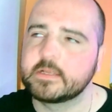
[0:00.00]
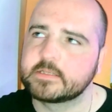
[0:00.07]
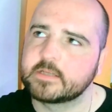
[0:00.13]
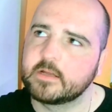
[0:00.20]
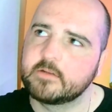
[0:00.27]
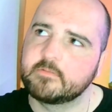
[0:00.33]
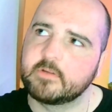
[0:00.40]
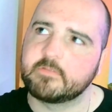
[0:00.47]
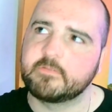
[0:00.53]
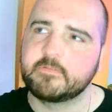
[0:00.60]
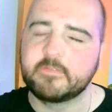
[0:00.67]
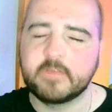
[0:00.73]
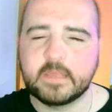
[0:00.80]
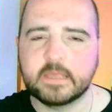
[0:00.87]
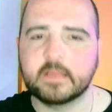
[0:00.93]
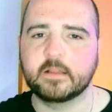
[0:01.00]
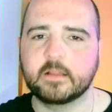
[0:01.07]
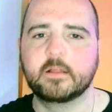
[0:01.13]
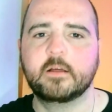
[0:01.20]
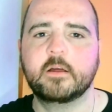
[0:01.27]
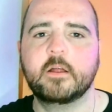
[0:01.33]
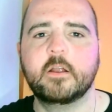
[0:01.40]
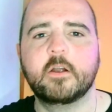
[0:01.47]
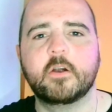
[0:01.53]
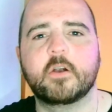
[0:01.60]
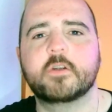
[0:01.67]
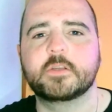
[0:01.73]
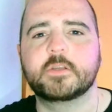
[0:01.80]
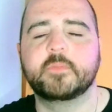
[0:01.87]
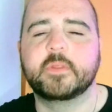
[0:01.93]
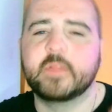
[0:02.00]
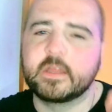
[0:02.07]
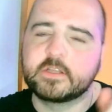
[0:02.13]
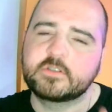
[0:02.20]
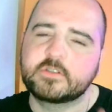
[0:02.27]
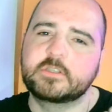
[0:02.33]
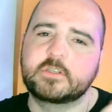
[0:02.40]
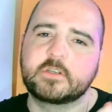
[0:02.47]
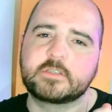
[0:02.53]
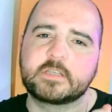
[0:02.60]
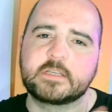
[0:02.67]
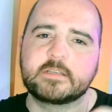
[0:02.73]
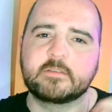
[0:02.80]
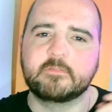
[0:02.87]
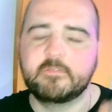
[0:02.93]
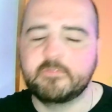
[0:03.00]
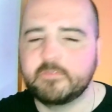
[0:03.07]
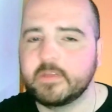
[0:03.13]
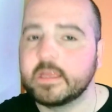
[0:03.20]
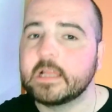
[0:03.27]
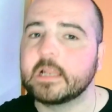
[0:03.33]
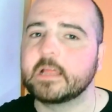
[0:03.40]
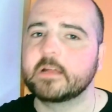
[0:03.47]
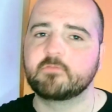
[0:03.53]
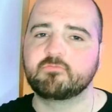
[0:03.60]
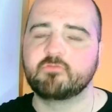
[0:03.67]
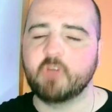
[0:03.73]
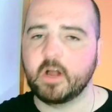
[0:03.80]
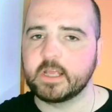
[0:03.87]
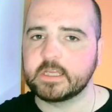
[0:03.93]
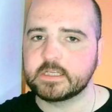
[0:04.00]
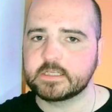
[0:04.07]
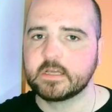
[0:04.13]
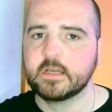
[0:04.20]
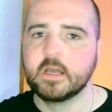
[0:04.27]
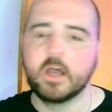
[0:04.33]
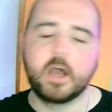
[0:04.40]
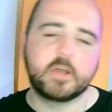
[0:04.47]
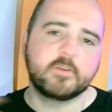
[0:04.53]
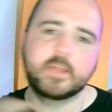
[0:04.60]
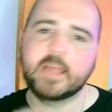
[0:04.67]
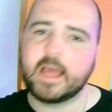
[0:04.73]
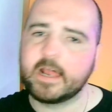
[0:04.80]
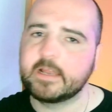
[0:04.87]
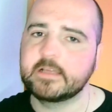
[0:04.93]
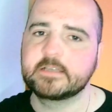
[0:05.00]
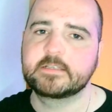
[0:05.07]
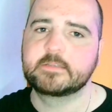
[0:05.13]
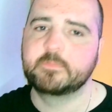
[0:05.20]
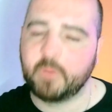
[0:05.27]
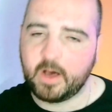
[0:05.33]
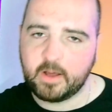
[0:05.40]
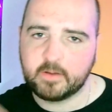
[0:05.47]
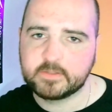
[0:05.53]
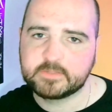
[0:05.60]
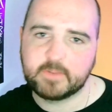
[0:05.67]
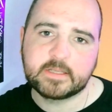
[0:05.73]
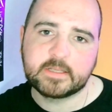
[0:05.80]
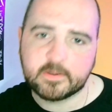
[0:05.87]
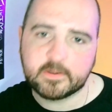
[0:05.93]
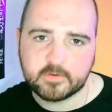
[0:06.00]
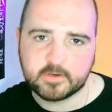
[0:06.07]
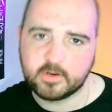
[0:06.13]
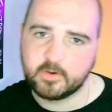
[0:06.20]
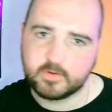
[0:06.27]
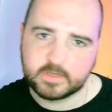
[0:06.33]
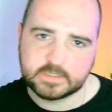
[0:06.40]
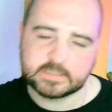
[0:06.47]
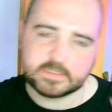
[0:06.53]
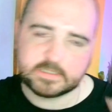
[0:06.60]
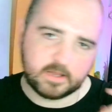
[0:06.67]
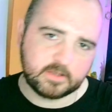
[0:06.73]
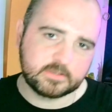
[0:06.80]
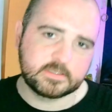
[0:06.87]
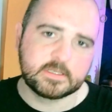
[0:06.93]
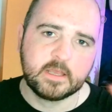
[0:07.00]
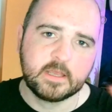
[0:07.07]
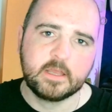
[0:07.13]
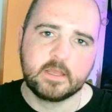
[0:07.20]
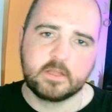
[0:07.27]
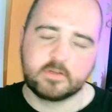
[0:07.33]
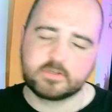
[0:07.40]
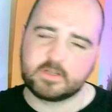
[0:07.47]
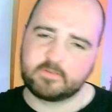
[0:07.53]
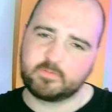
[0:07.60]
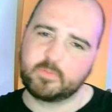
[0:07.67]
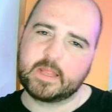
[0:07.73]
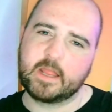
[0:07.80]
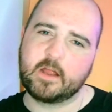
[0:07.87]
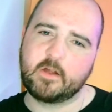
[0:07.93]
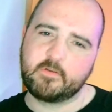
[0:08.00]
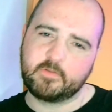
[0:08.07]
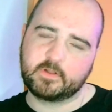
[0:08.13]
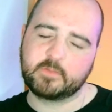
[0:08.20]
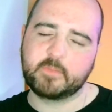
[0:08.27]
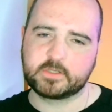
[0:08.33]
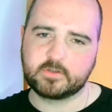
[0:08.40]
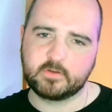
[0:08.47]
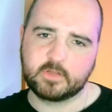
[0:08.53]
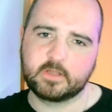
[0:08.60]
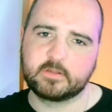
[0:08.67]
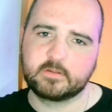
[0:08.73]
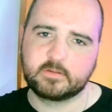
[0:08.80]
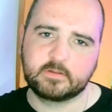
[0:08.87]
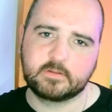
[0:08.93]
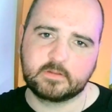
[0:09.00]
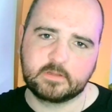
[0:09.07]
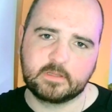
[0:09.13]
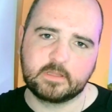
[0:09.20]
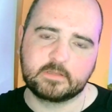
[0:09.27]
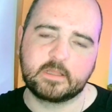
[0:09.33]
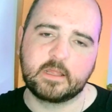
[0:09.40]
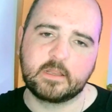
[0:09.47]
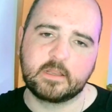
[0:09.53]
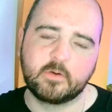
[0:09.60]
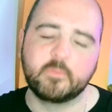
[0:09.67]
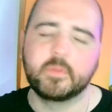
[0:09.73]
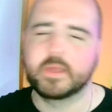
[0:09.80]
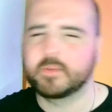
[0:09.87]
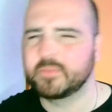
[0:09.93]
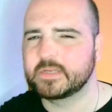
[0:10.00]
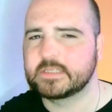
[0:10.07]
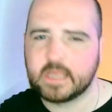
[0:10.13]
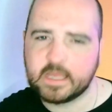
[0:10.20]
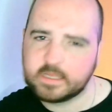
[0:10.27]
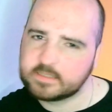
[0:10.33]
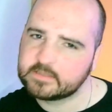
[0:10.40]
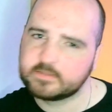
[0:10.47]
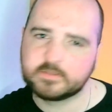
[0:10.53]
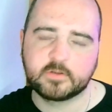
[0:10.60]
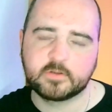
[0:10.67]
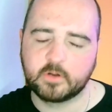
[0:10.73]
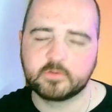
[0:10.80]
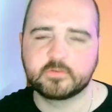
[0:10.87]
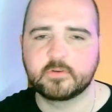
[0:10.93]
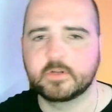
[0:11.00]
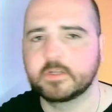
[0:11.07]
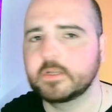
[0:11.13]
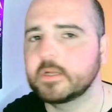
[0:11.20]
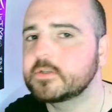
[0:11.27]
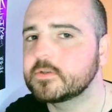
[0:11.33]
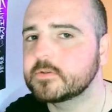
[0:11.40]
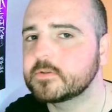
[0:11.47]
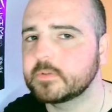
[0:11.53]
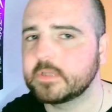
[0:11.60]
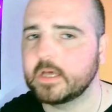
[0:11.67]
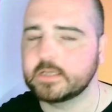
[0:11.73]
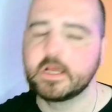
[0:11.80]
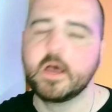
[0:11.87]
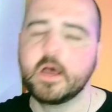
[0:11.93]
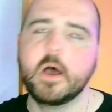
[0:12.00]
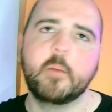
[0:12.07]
It's kind of a feel or something that just isn't feeling right. I don't think any spectator would notice, as long as you just have to be careful to make sure that they don't make mistakes, because you can always run into issues with that.